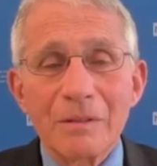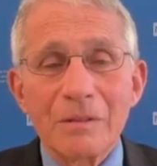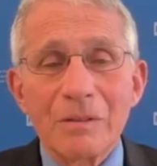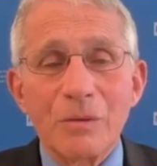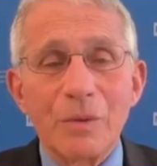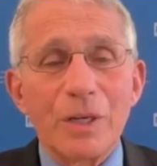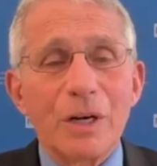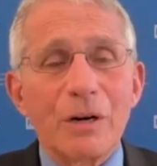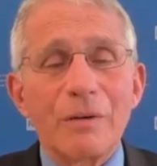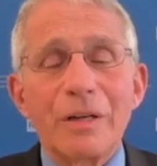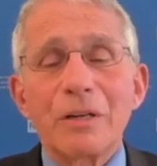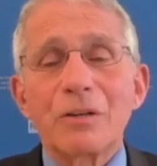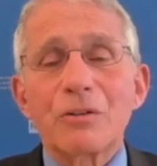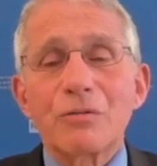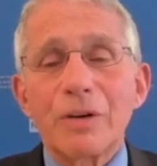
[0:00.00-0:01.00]
We are
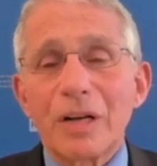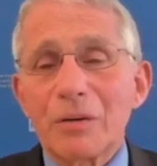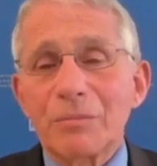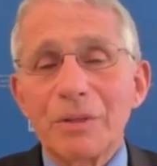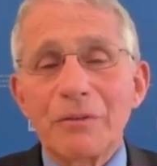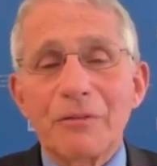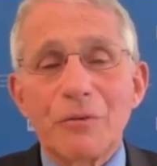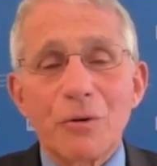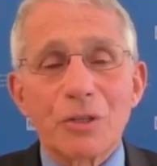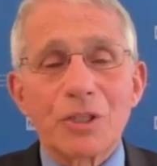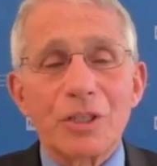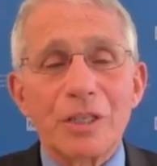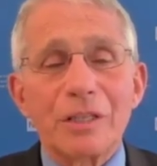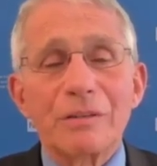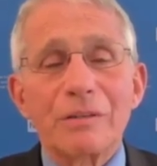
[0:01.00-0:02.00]
incredibly
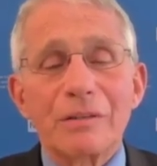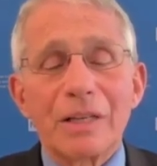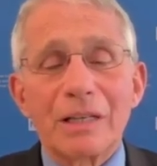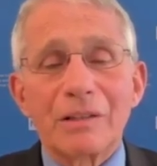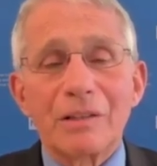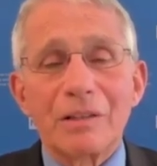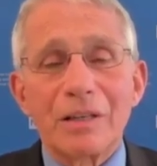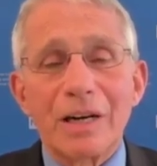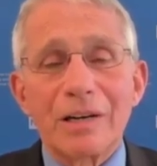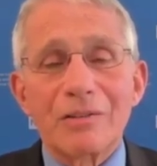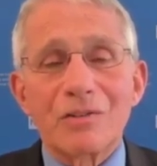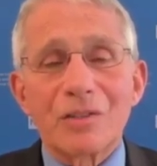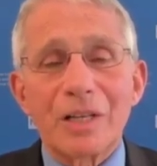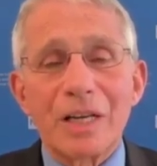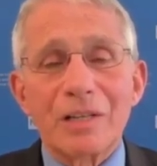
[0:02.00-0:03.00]
fortunate that the
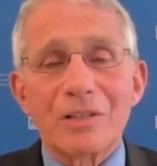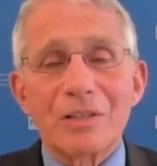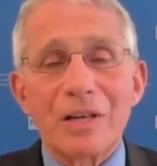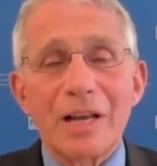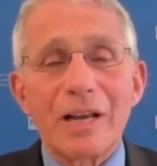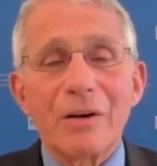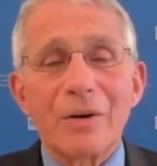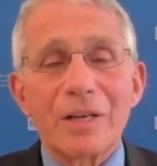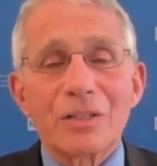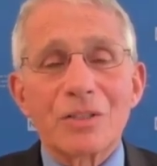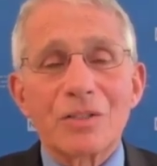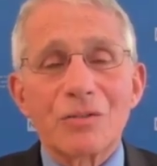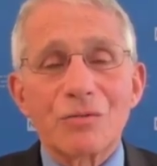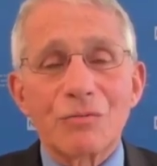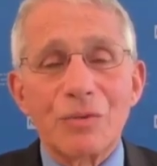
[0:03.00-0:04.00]
United States now
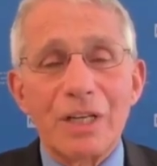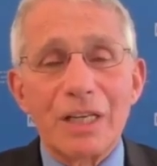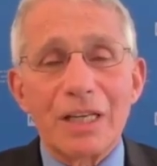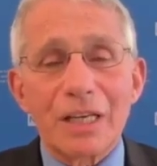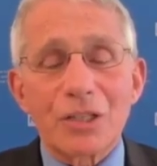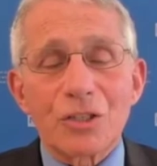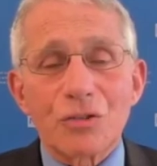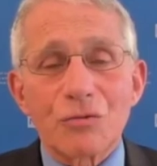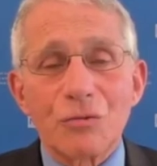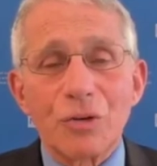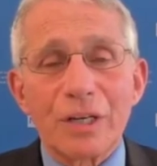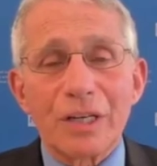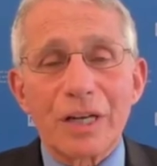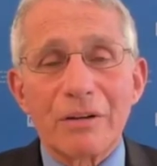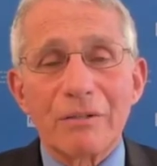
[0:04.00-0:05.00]
has 3
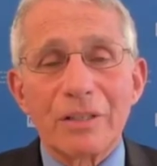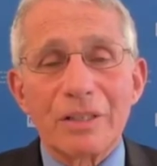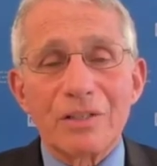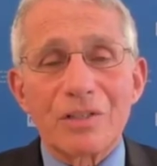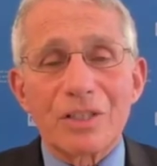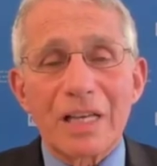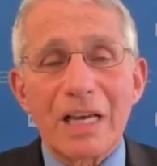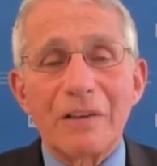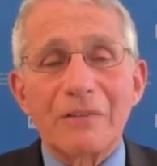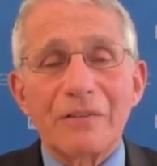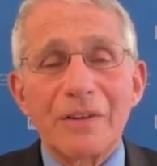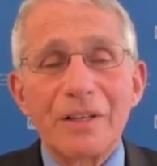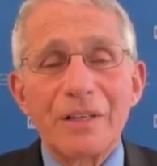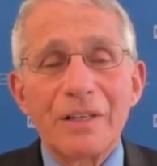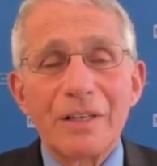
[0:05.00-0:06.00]
extraordinarily safe
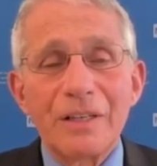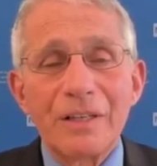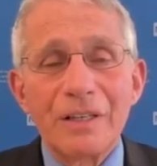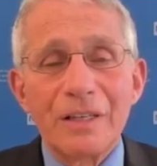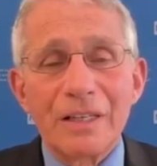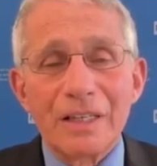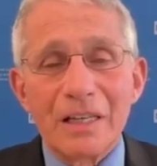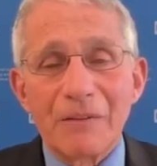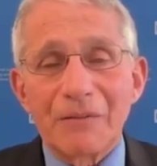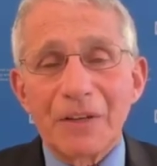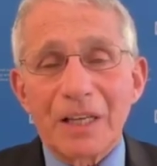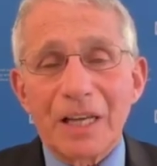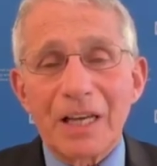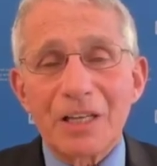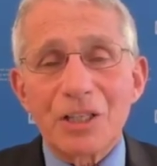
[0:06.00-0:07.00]
and
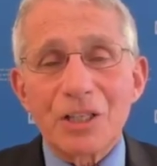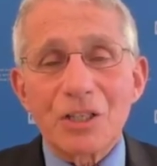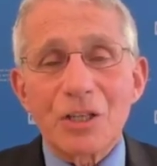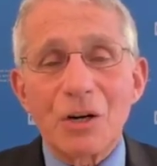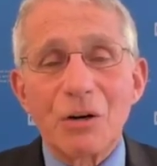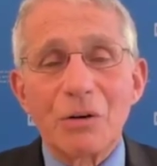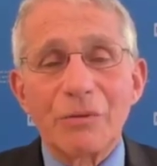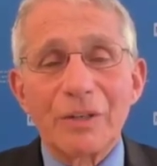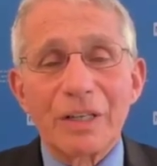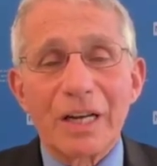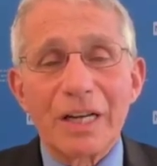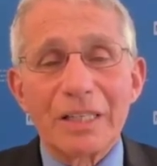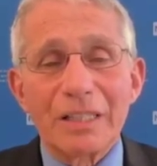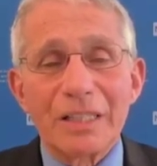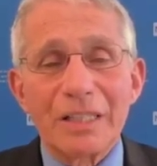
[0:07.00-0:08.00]
efficacious
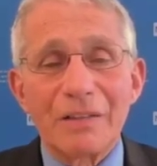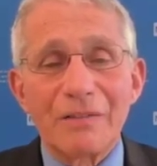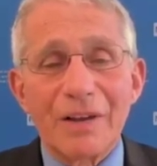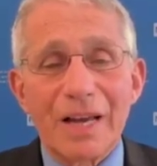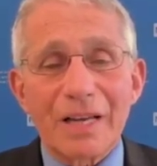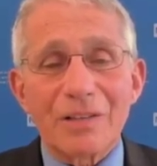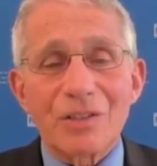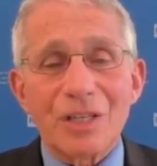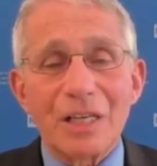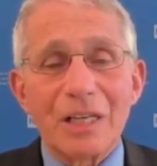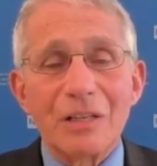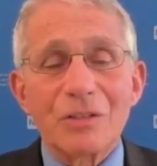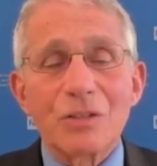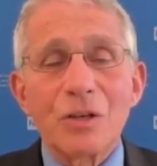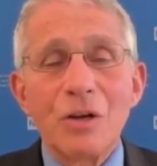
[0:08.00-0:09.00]
COVID-19
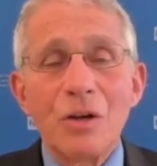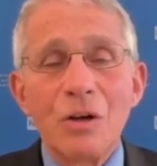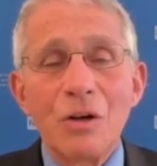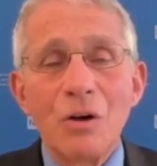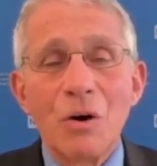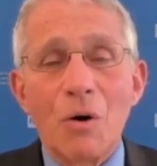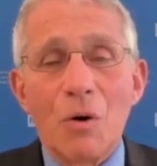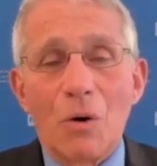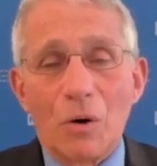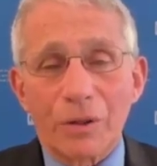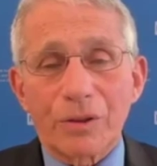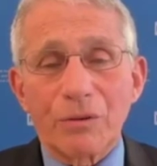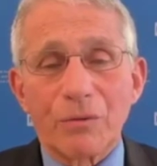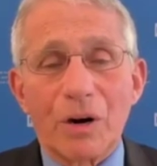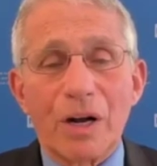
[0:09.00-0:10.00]
vaccines
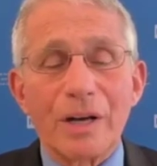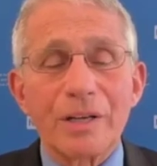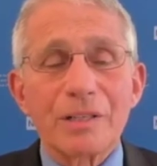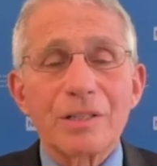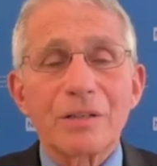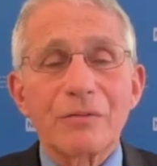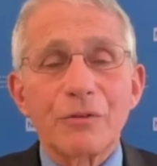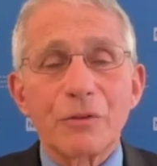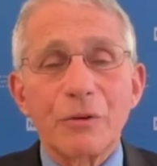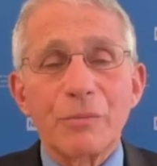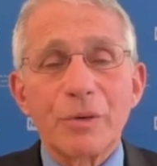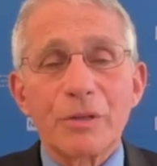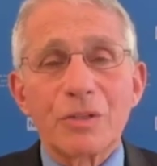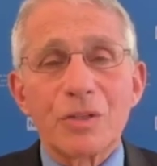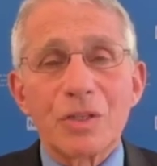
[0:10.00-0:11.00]
authorized for
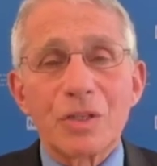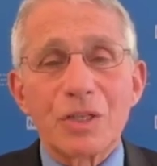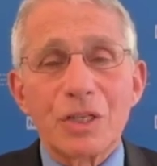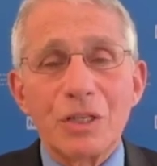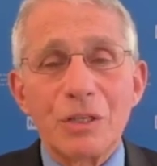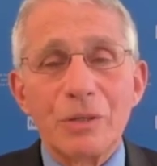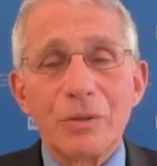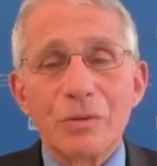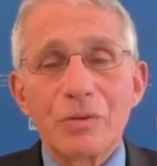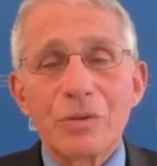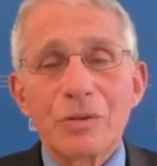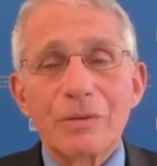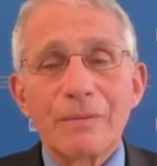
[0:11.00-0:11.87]
emergency use.